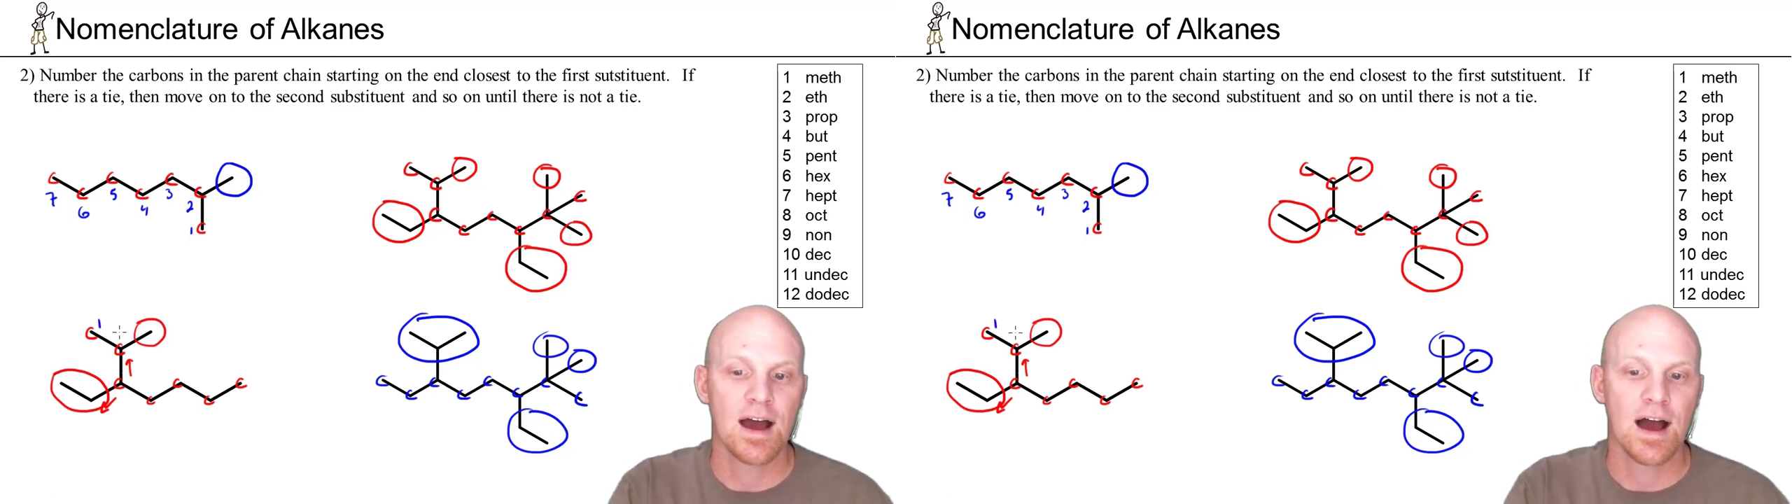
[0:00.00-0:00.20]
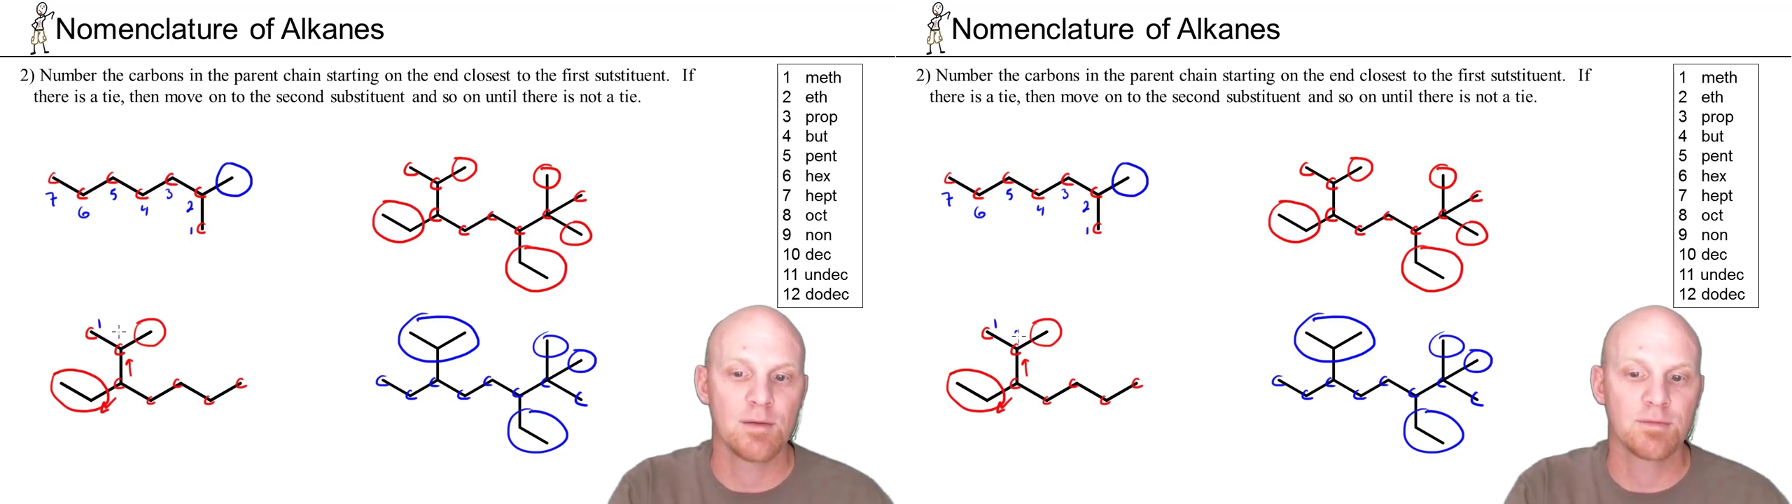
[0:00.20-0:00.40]

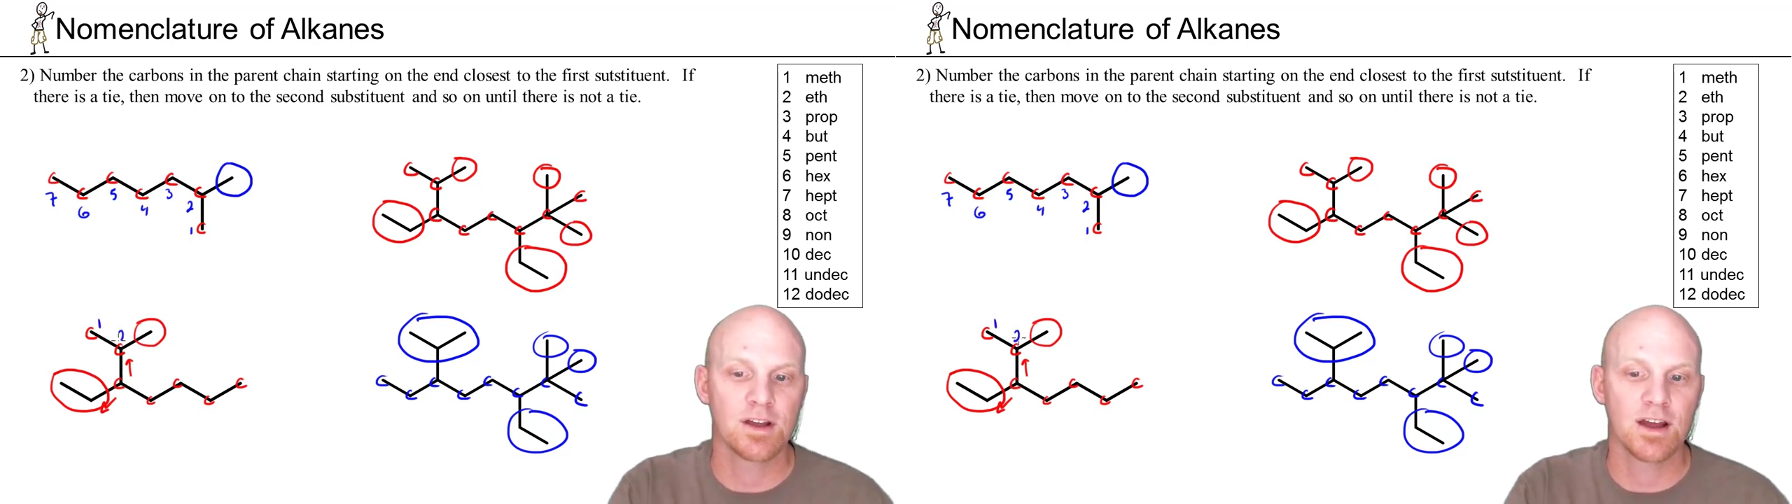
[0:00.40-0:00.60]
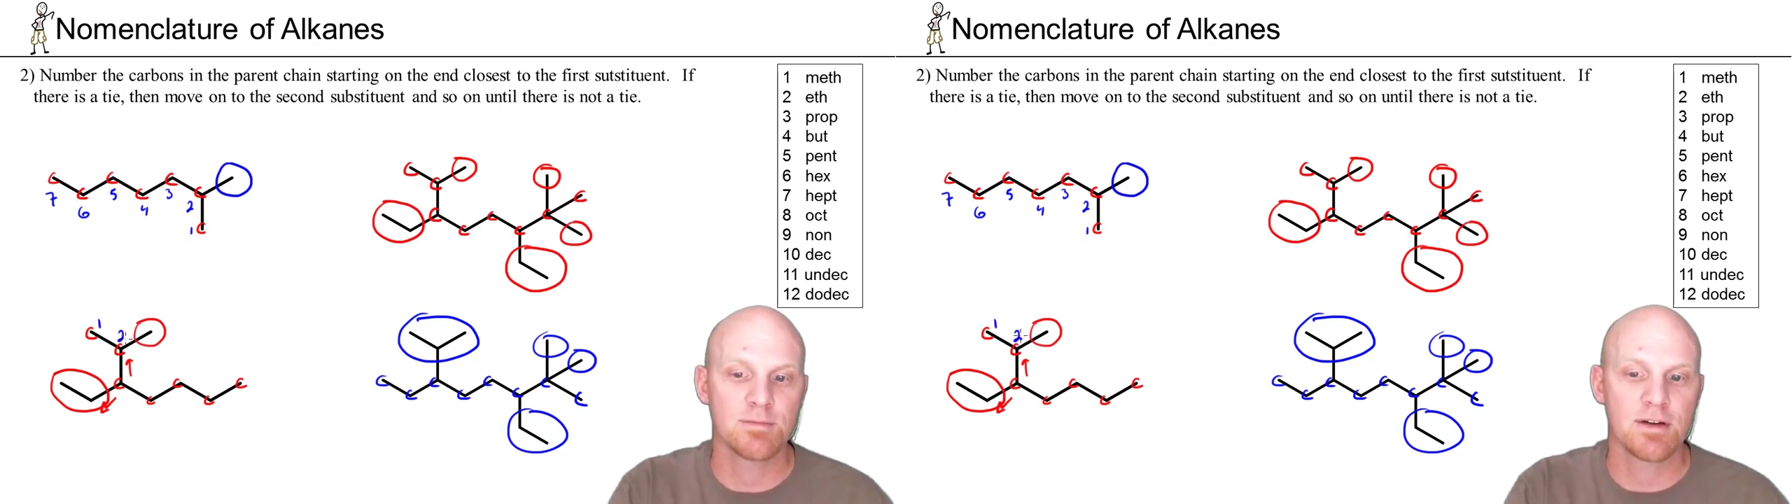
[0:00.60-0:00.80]
I'm going
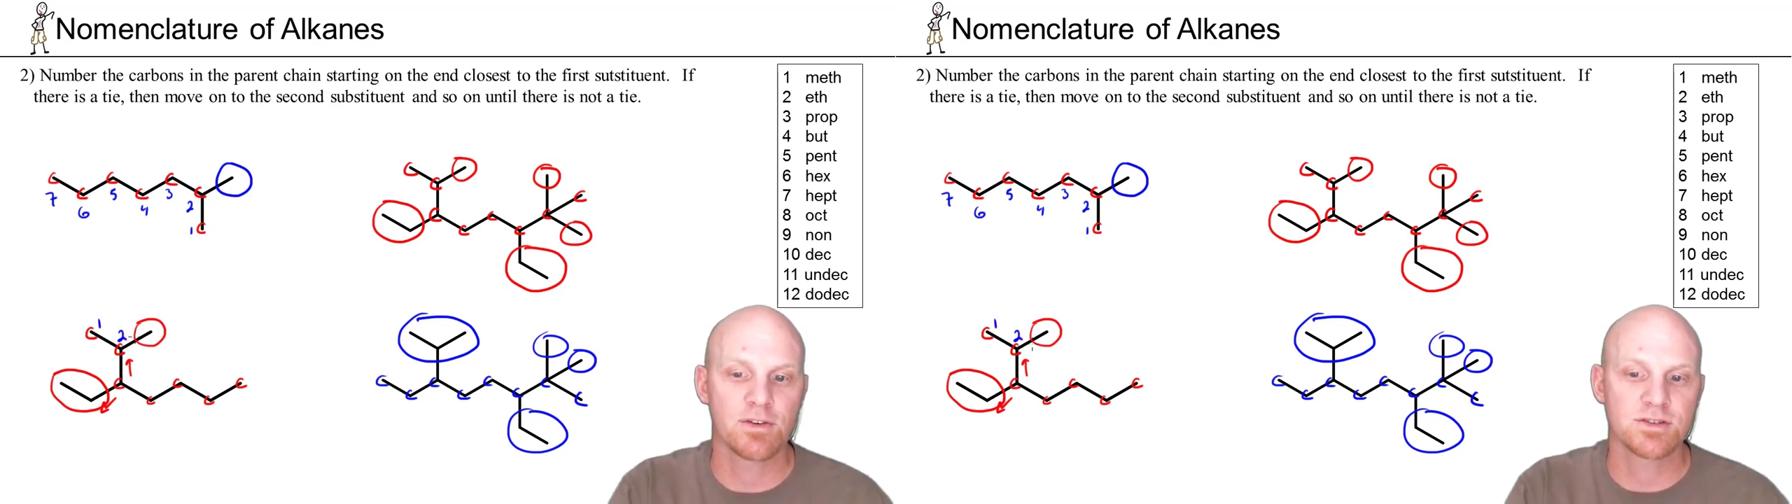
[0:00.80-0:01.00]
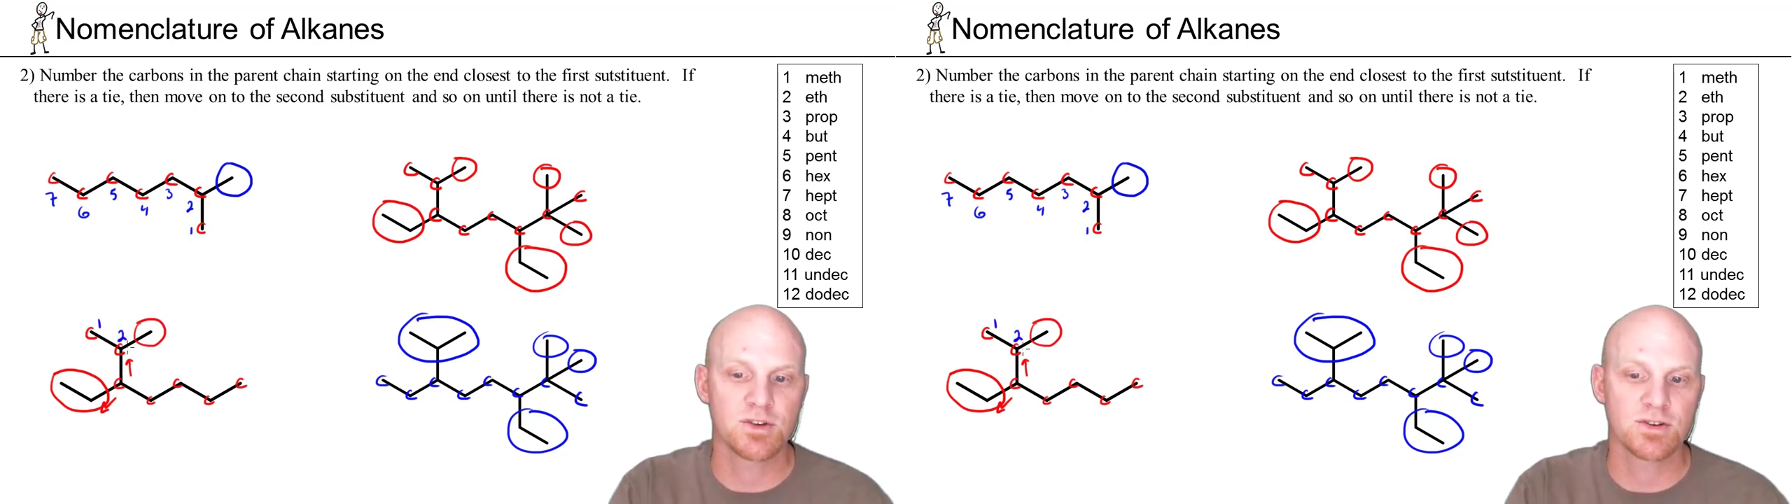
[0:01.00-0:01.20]
to get my
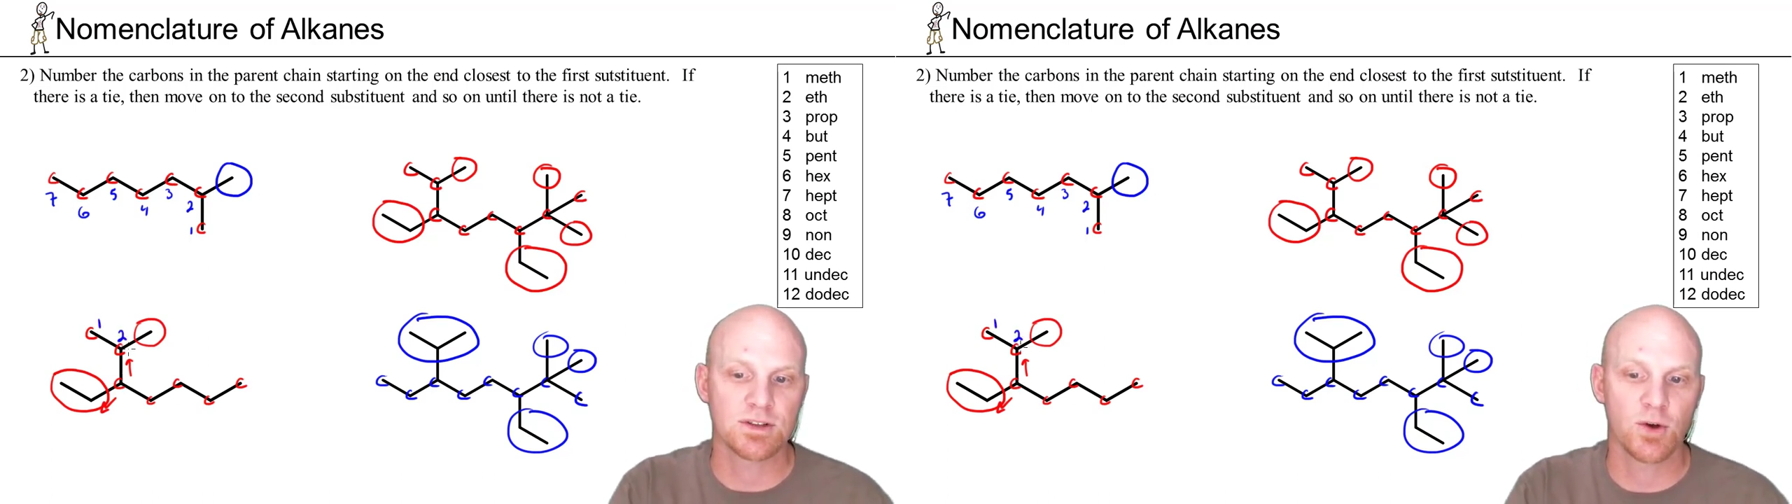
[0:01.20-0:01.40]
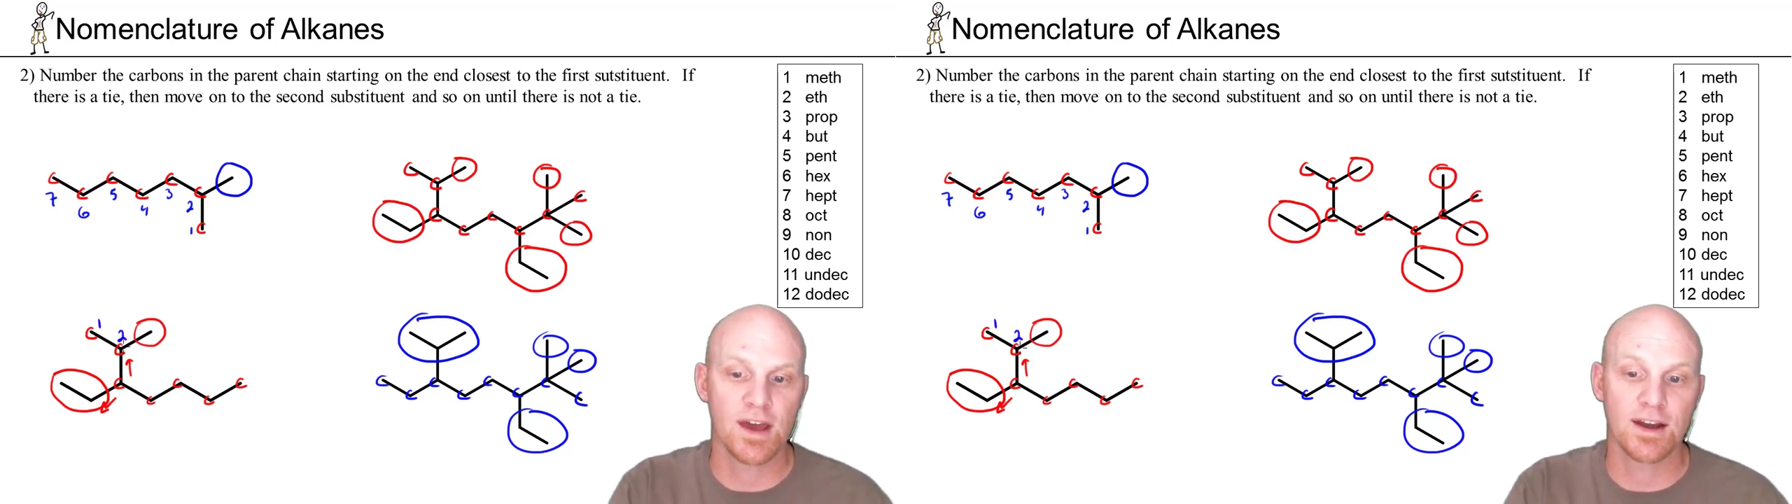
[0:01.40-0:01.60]
first substituent
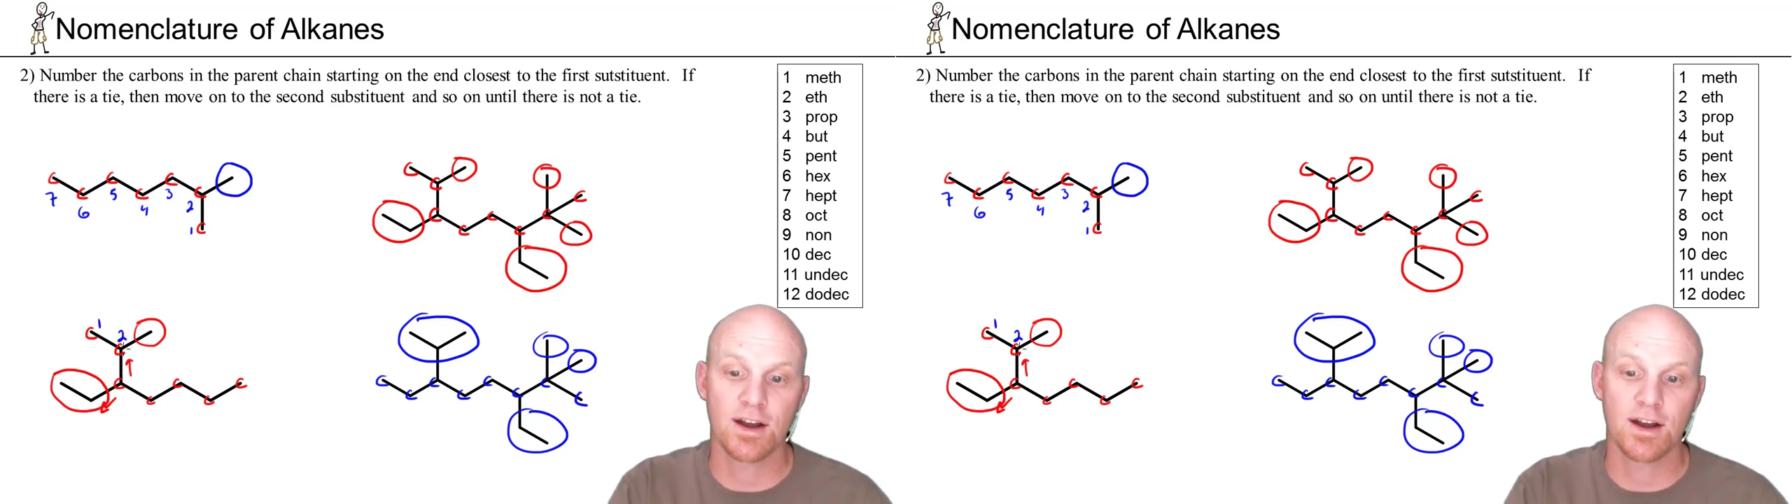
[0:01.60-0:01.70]
located